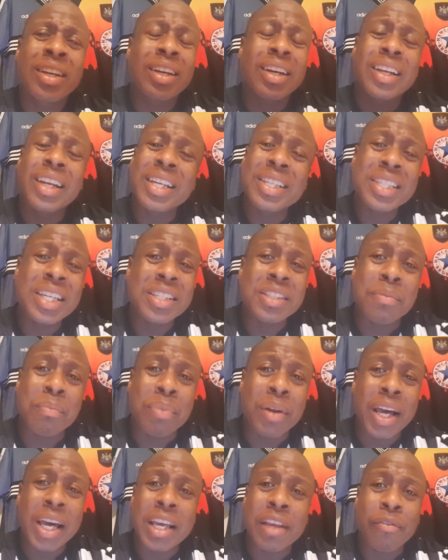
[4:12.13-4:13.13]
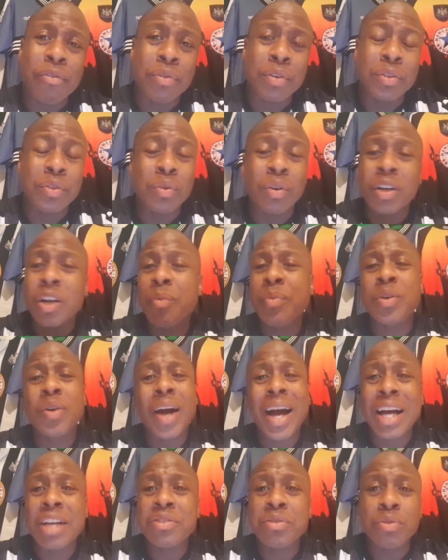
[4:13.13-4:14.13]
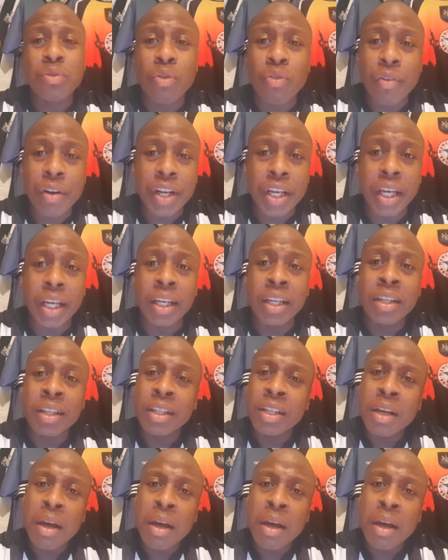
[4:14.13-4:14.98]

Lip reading: and let's get some players through the door. I know we got Atsu already,